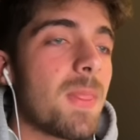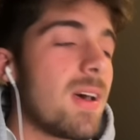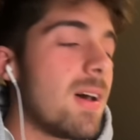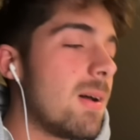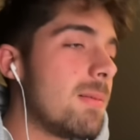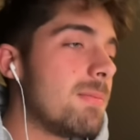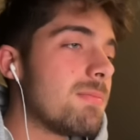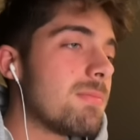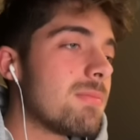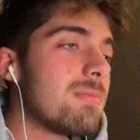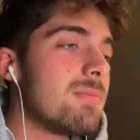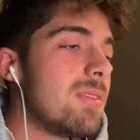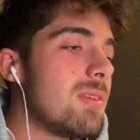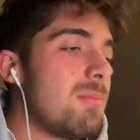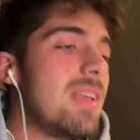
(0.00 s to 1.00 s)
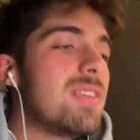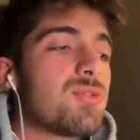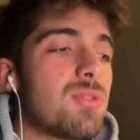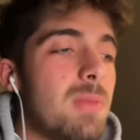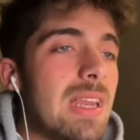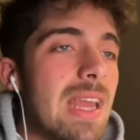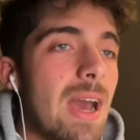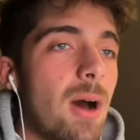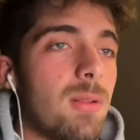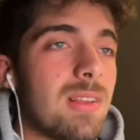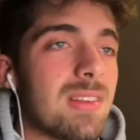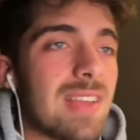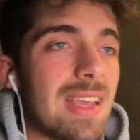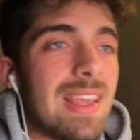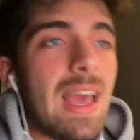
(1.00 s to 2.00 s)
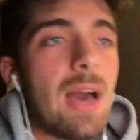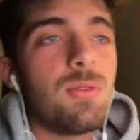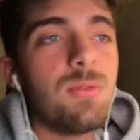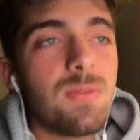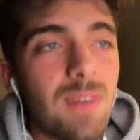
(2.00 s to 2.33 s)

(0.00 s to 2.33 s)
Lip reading: outlets like Yahoo